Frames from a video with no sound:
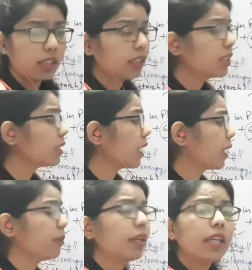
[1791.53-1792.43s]
this
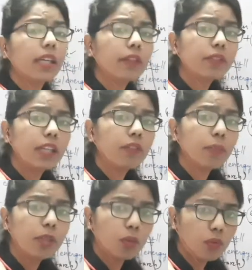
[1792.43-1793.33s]
time if there will
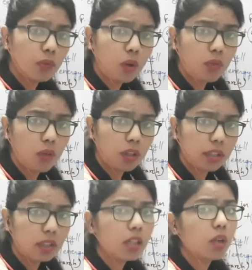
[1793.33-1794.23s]
be no flow of
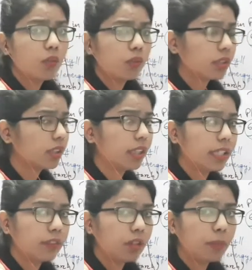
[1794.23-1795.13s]
water,
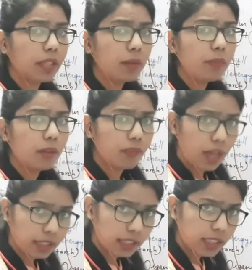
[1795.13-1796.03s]
it will become
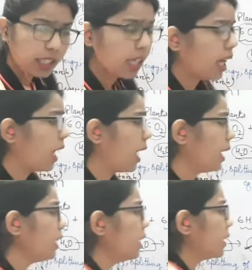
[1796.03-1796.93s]
flaccid
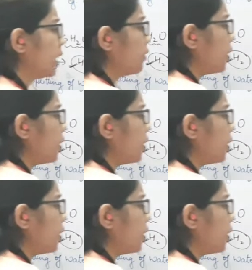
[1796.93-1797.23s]
and there